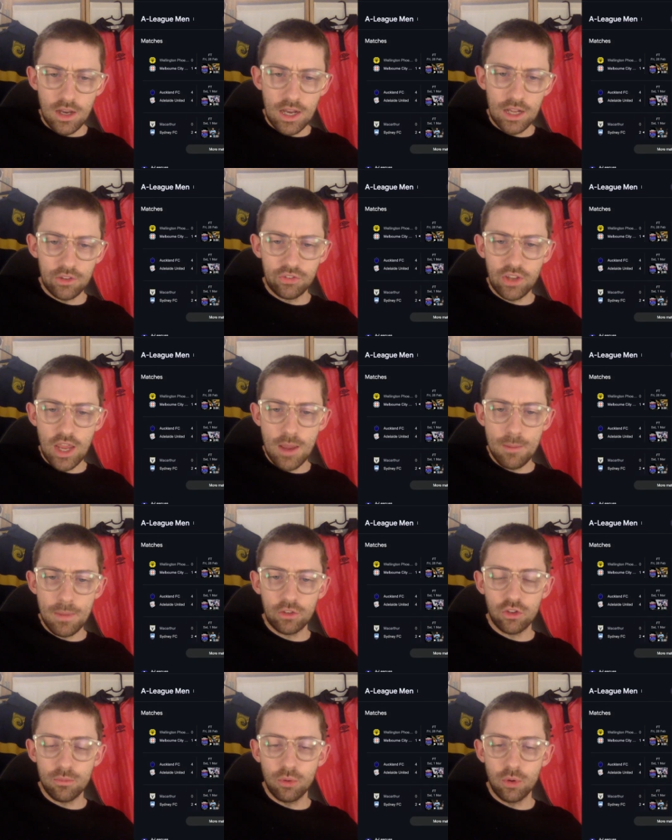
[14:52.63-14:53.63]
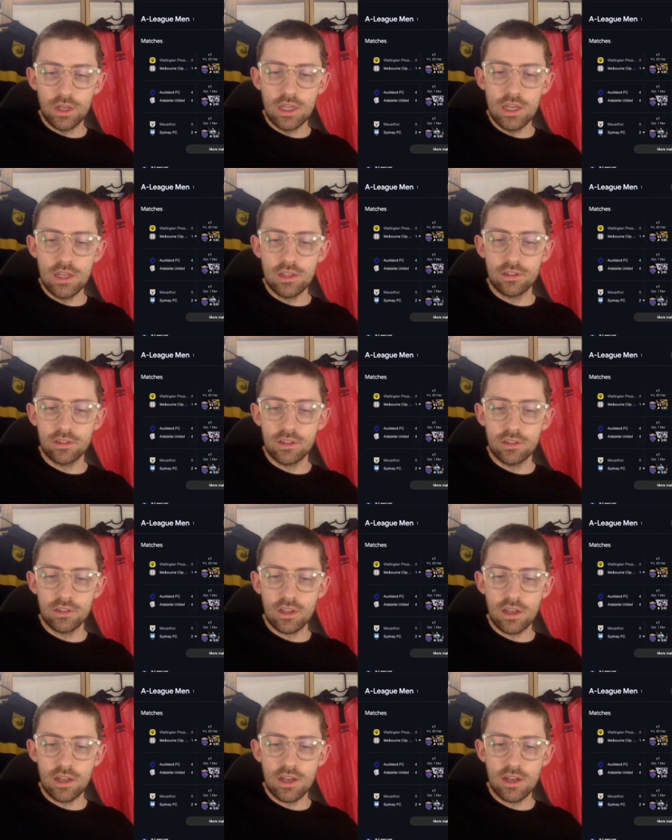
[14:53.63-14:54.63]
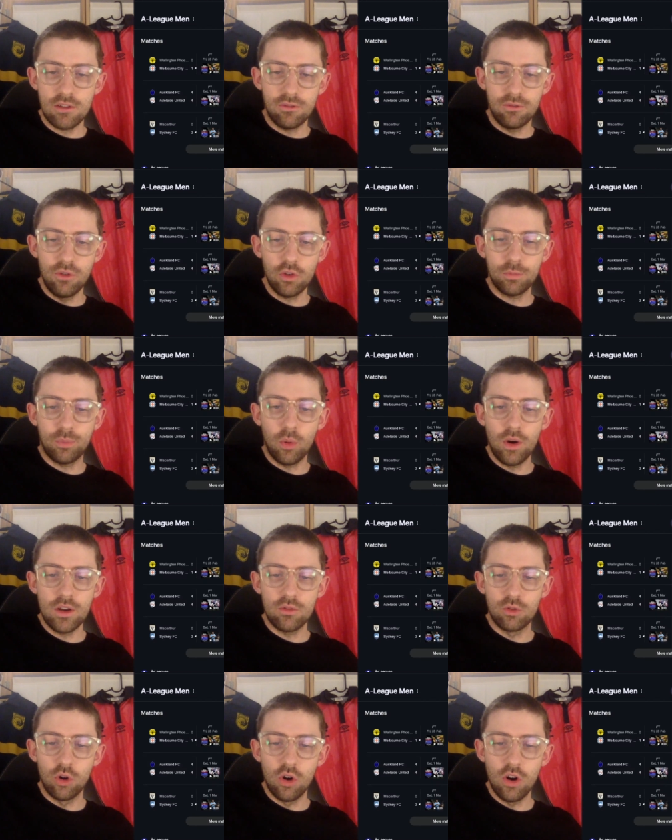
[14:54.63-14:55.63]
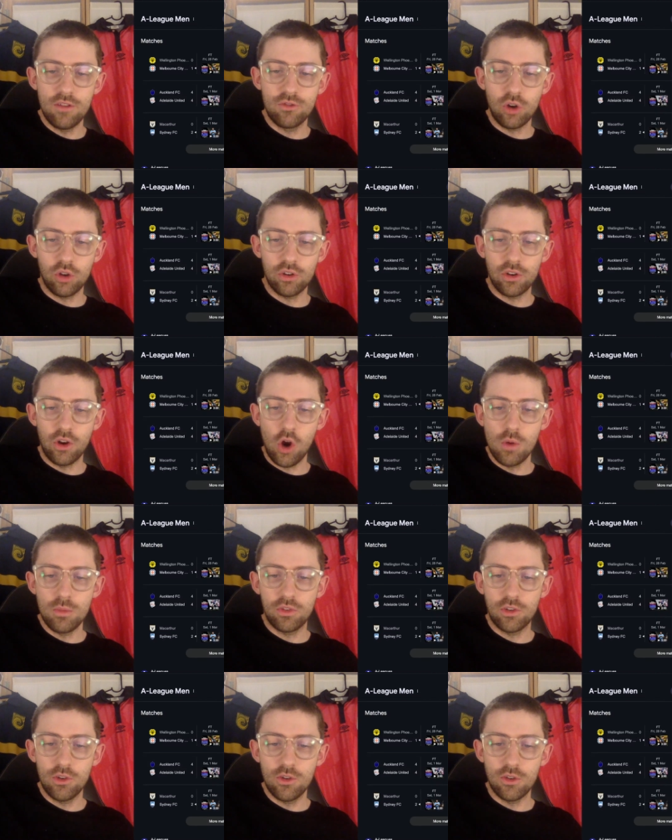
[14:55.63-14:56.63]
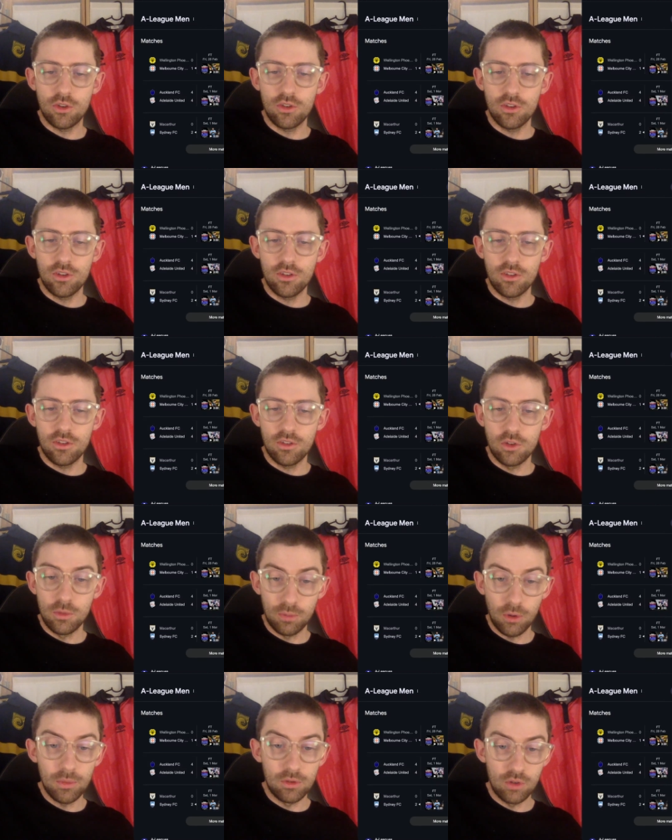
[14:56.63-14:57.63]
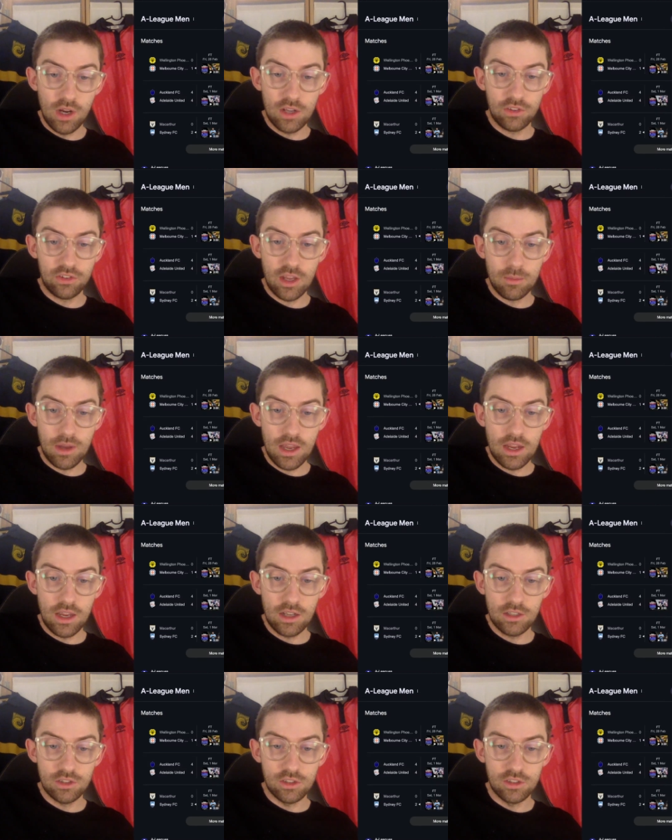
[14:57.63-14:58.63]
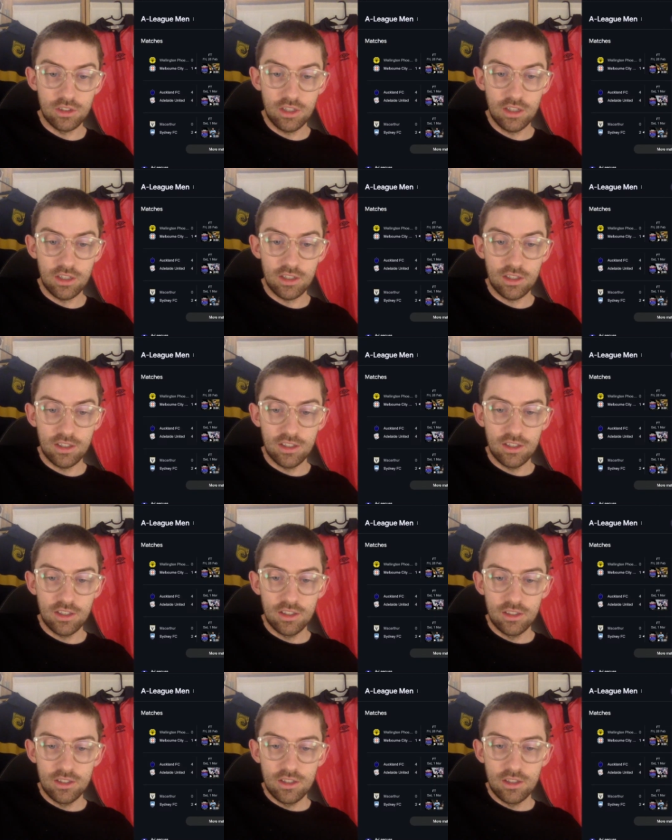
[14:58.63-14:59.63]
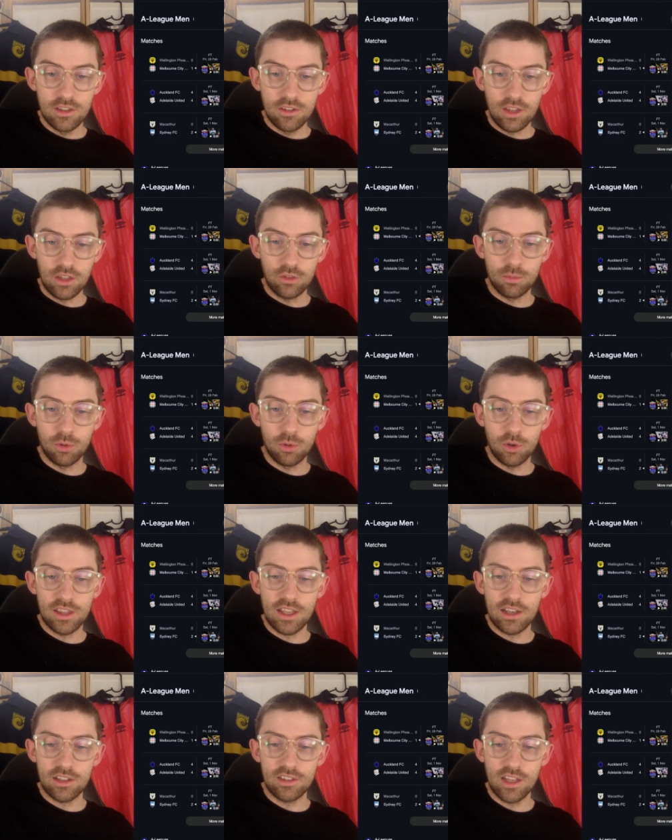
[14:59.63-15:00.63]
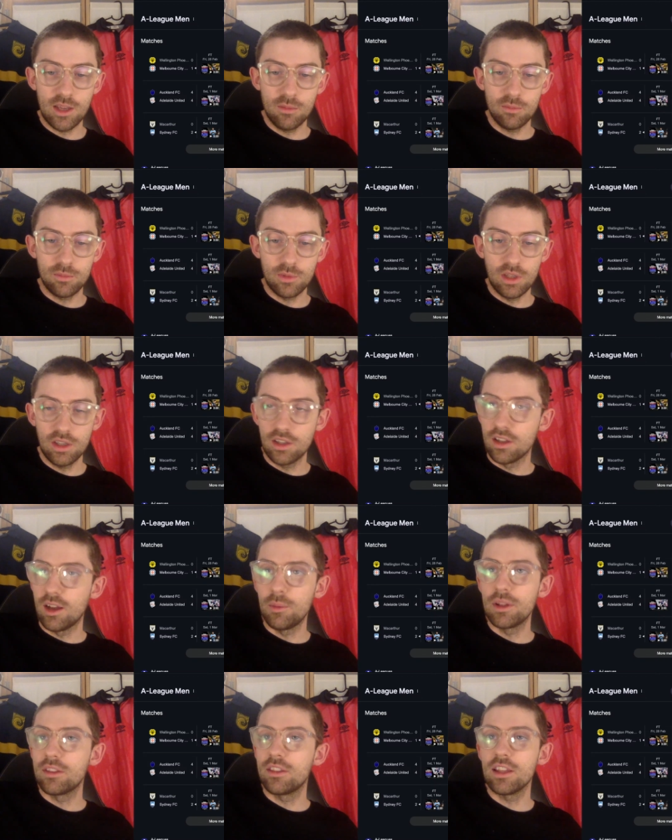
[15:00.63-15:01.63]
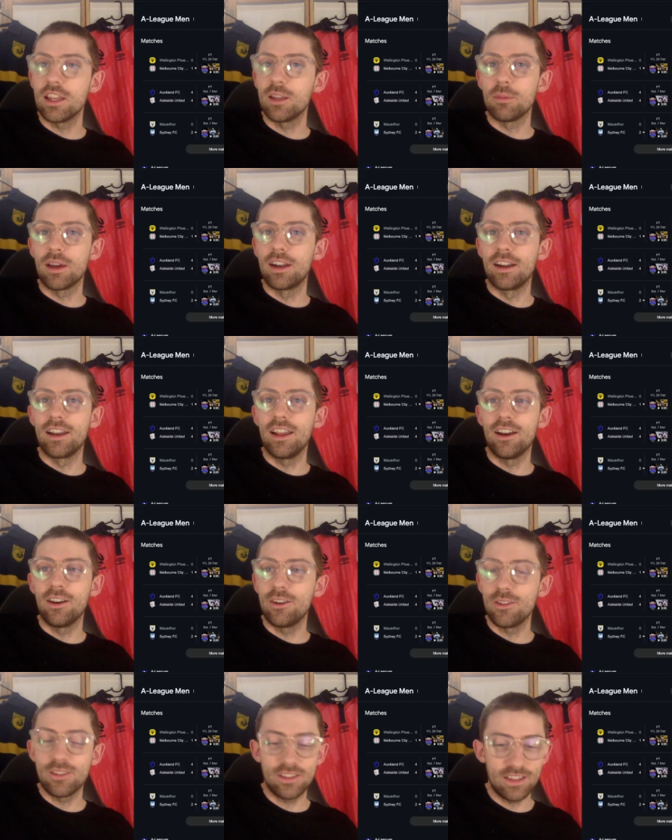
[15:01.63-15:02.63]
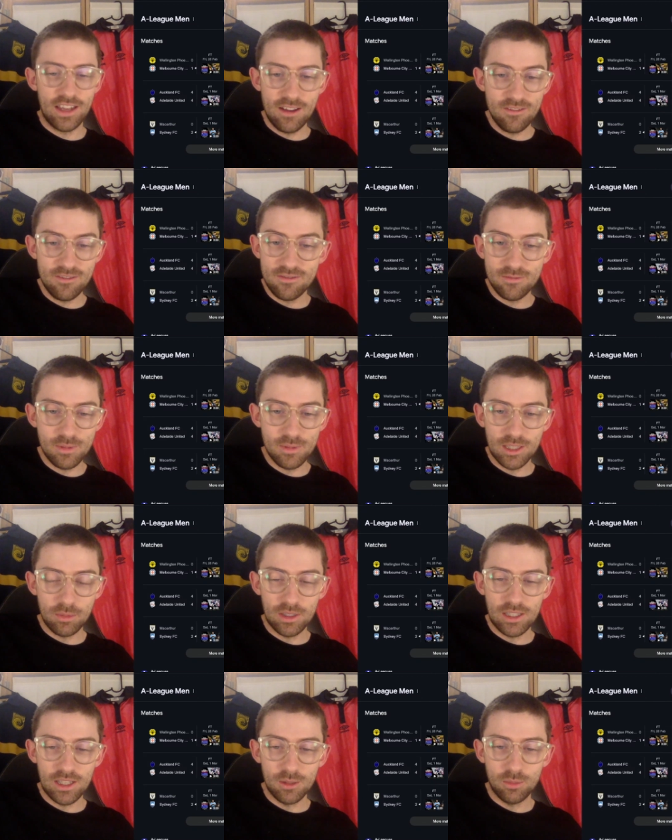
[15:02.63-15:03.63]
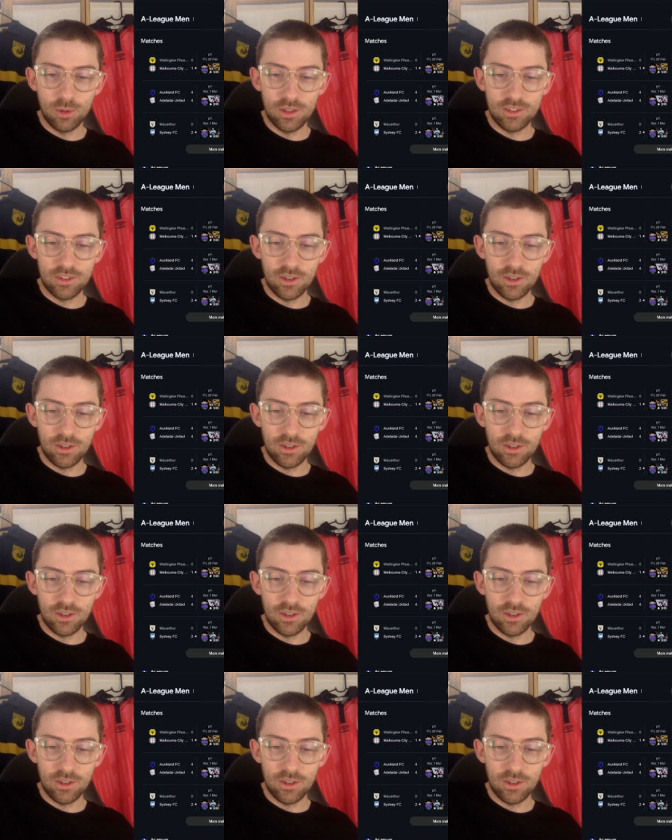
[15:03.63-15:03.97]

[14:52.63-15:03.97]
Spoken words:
Sam makes the point here. It says, first point Raw have gotten at home too. You're probably right, Sam Hay, aren't you? Yeah. Thanks for pointing it out, Sam. Yeah, I mean, thinking about it now, I don't think they have picked up any other points at